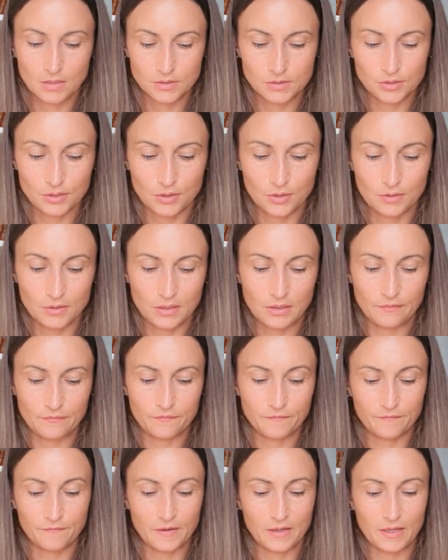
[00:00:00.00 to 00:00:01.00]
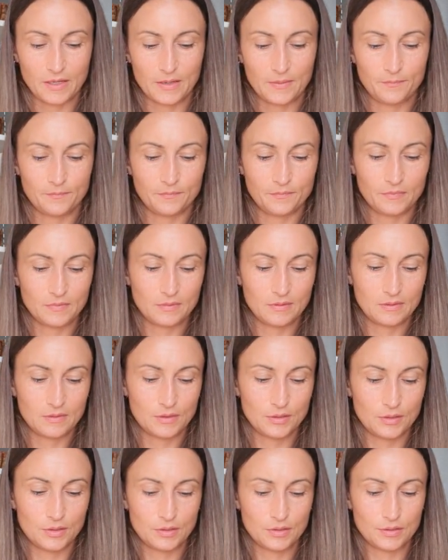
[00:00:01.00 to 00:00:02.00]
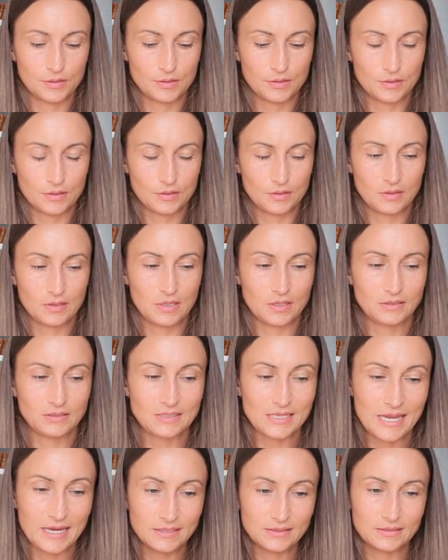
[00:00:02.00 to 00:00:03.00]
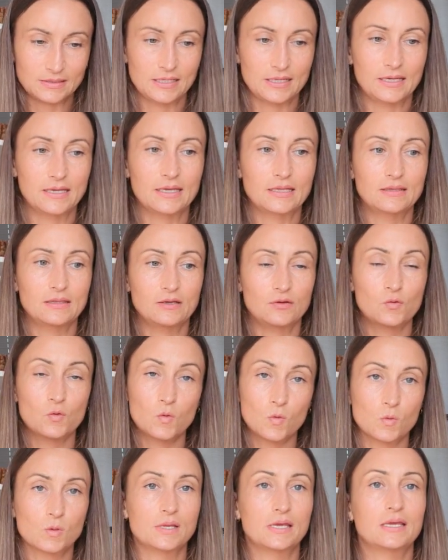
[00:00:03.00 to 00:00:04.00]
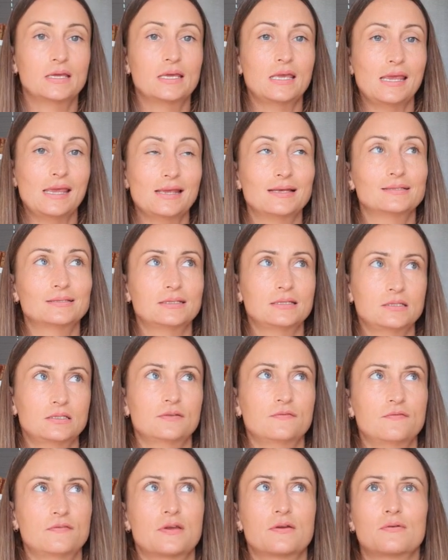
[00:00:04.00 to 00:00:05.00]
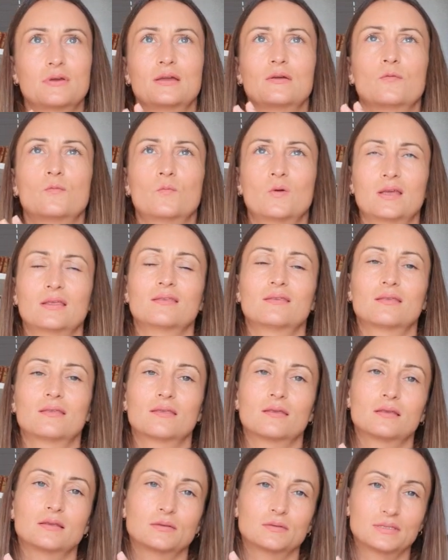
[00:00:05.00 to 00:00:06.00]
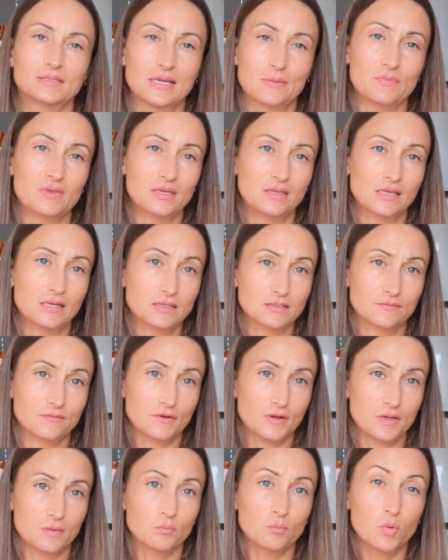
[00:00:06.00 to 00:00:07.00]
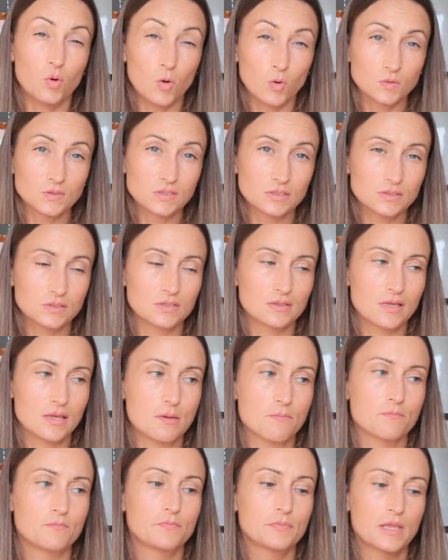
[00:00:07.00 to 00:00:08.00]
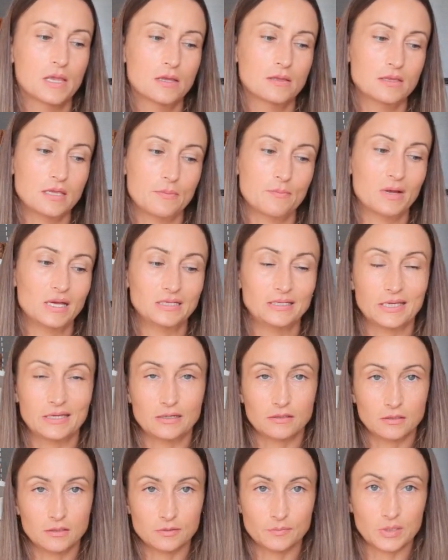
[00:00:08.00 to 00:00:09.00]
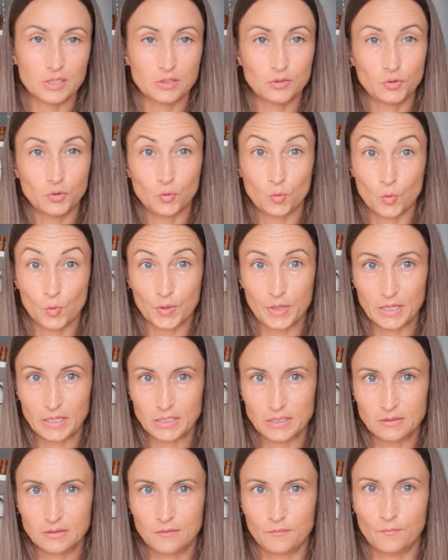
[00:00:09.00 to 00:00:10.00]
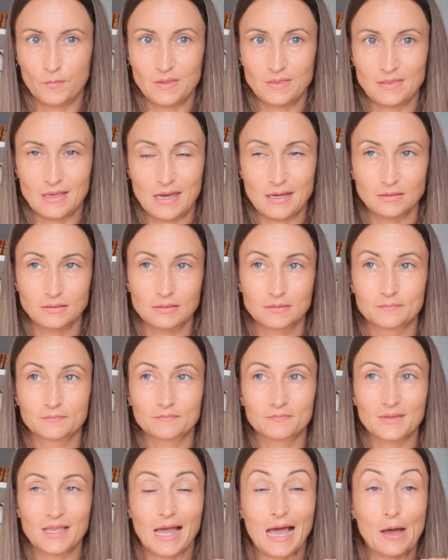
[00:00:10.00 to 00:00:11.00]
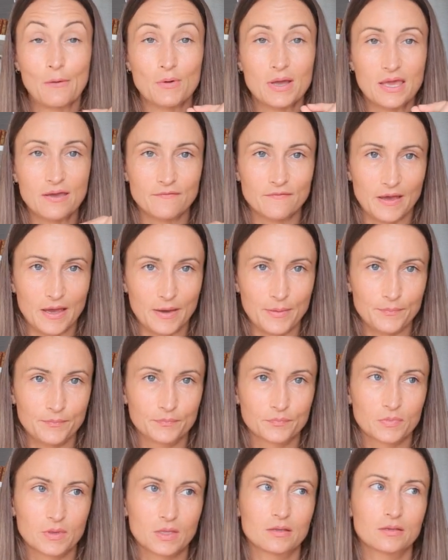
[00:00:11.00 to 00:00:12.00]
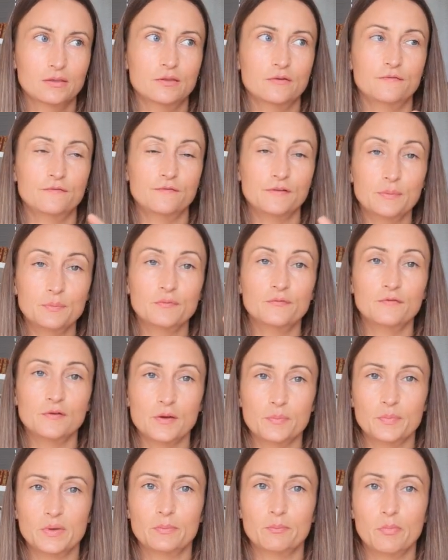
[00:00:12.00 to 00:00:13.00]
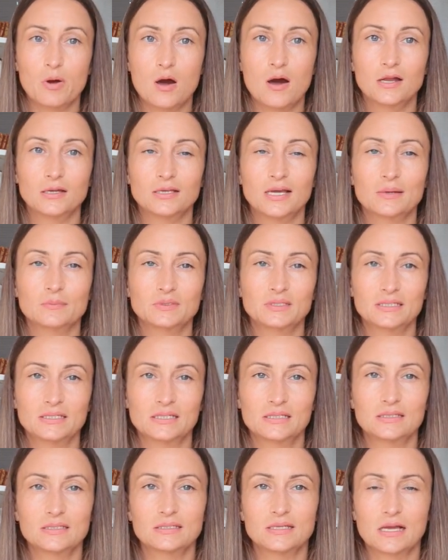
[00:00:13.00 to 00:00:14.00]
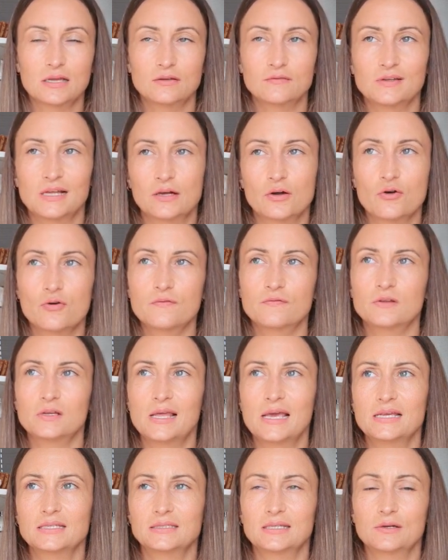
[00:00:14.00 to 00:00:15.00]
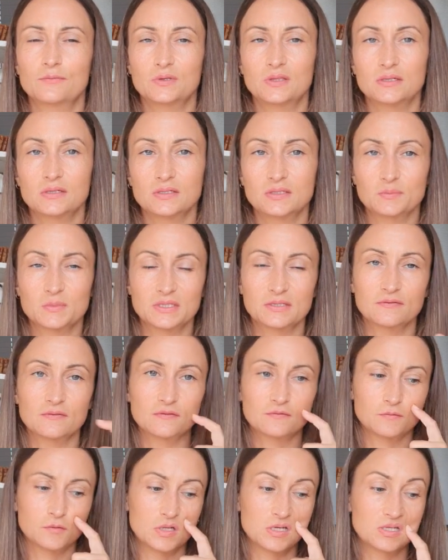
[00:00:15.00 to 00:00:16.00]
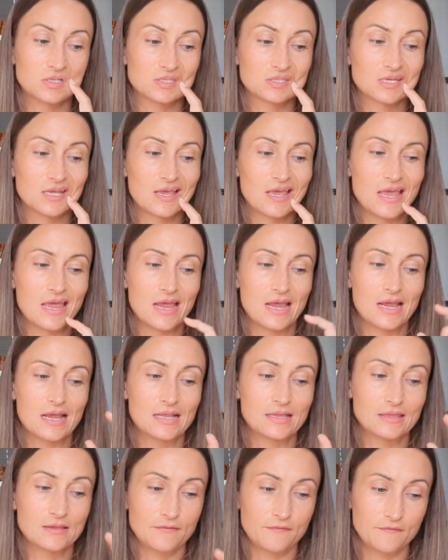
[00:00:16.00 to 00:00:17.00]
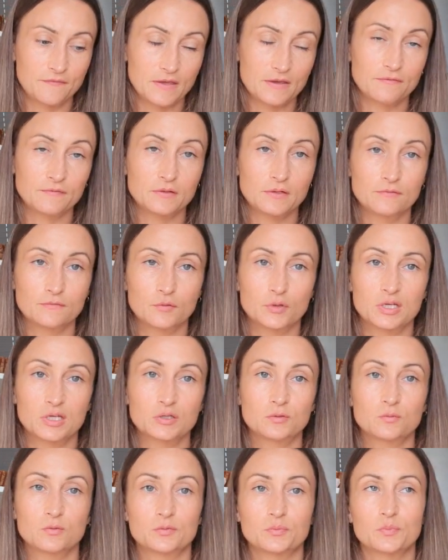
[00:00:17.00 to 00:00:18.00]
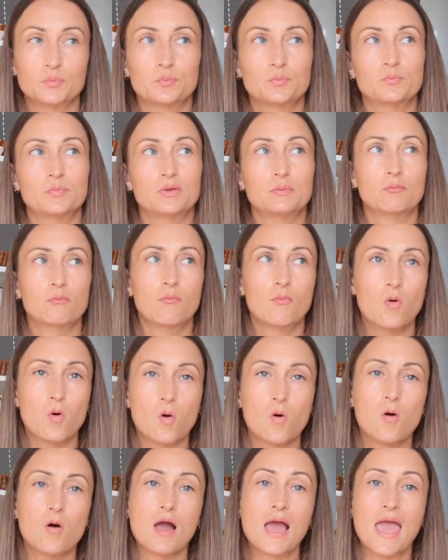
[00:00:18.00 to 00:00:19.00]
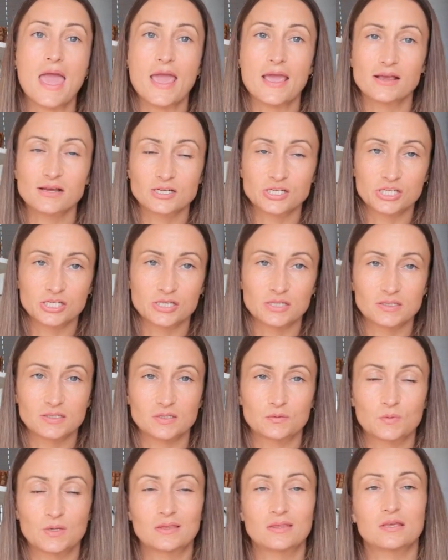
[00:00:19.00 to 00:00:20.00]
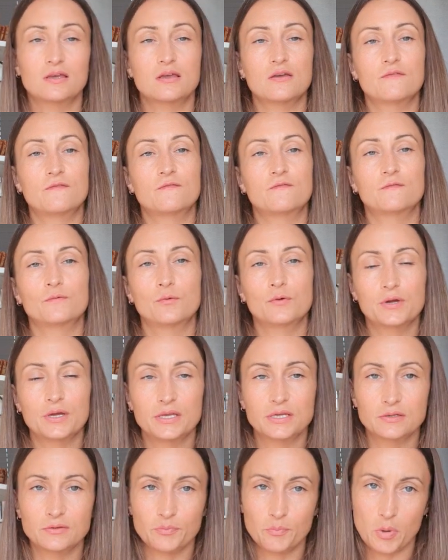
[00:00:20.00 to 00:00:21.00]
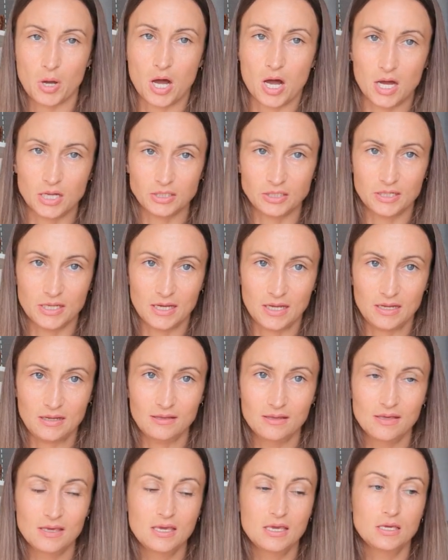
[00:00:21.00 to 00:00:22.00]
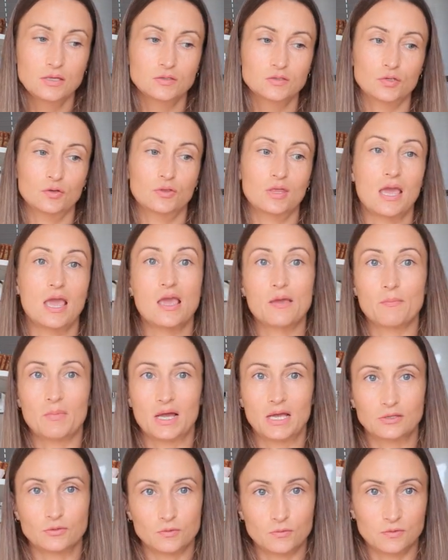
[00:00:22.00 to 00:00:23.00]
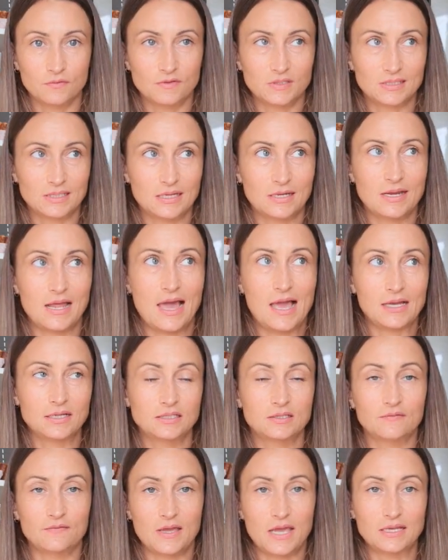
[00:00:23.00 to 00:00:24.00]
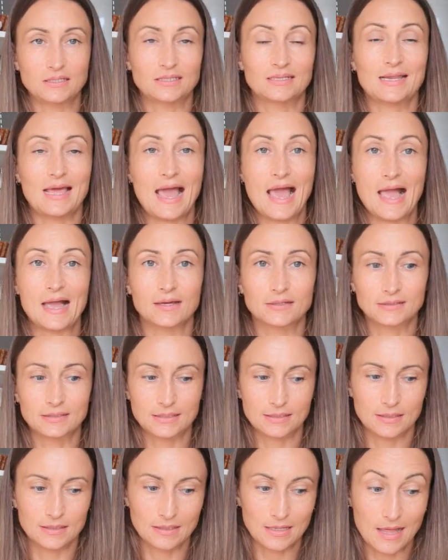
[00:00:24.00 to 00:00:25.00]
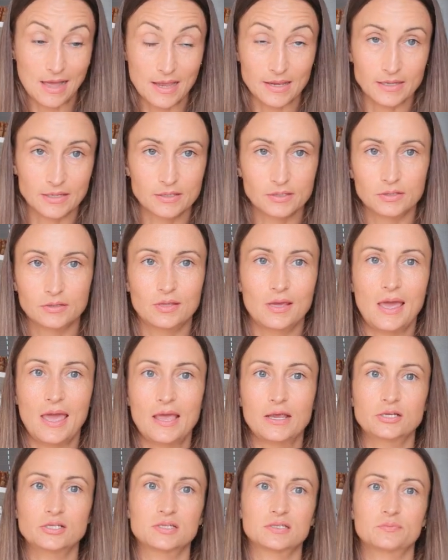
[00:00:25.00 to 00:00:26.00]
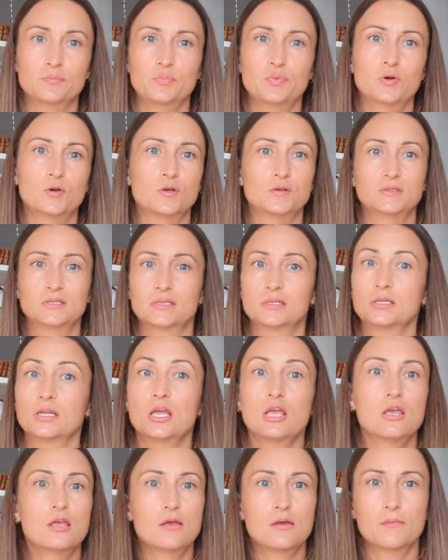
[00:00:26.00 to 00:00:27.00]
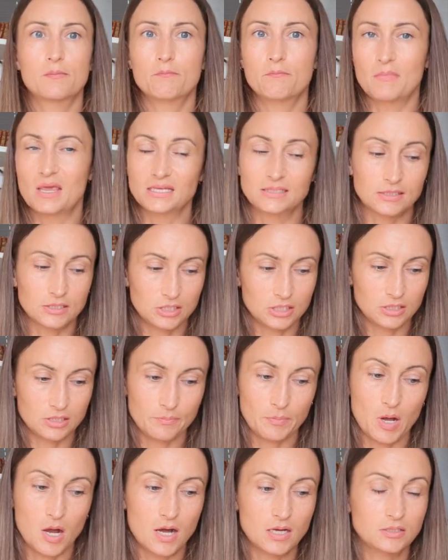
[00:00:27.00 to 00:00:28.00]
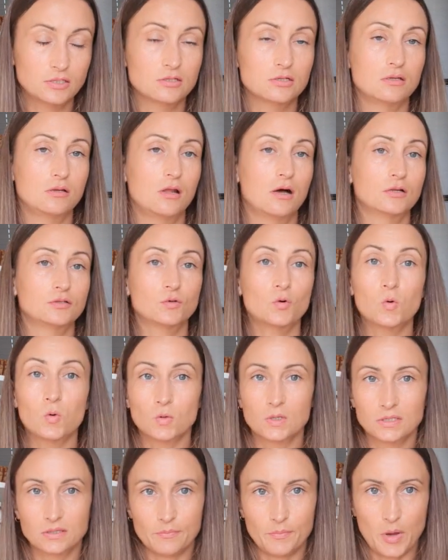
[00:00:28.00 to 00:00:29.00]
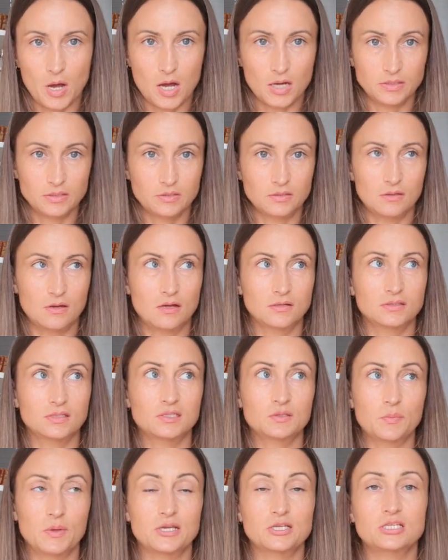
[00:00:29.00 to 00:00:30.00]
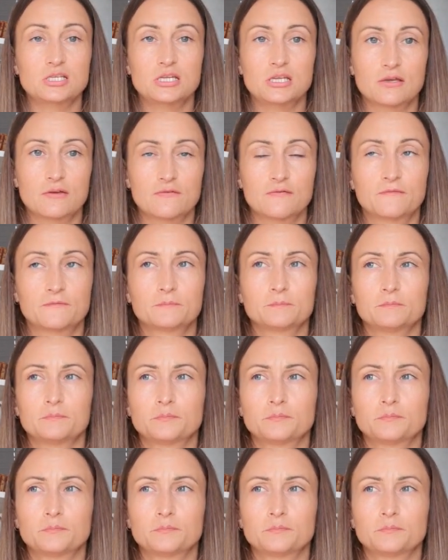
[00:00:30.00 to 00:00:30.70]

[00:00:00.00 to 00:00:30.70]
So if the texting and the calling is interfering with something that is very important to them, they might get a little bit annoyed with that. However, the flip-flopping part comes in, and this kind of like overlays now with the dismissive avoidant. The fearful avoidant will be more anxious with the avoidant partner, so they might all of a sudden activate and act like the anxious person, messaging the partner a lot, calling the partner a lot, especially if